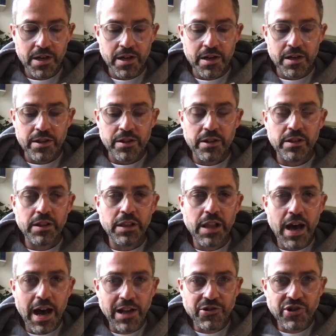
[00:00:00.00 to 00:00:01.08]
The
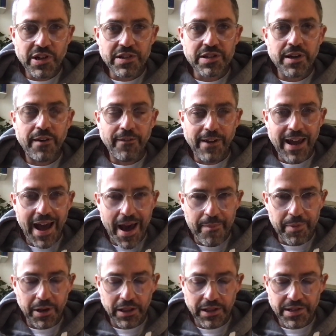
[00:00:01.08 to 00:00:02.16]
logics of
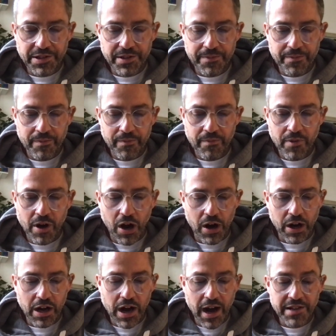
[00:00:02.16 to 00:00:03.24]
capitalism are
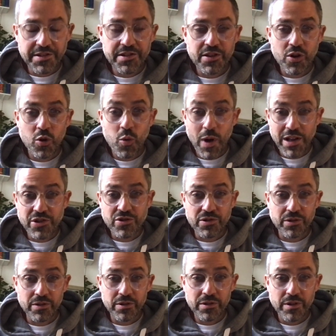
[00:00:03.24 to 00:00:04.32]

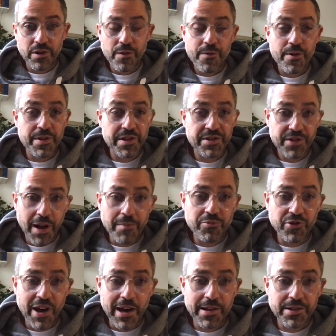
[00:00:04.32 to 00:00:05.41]
consequential for the
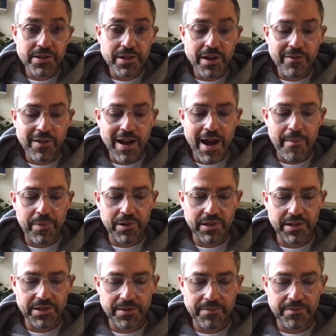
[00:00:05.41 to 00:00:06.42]
subjects of capitalism.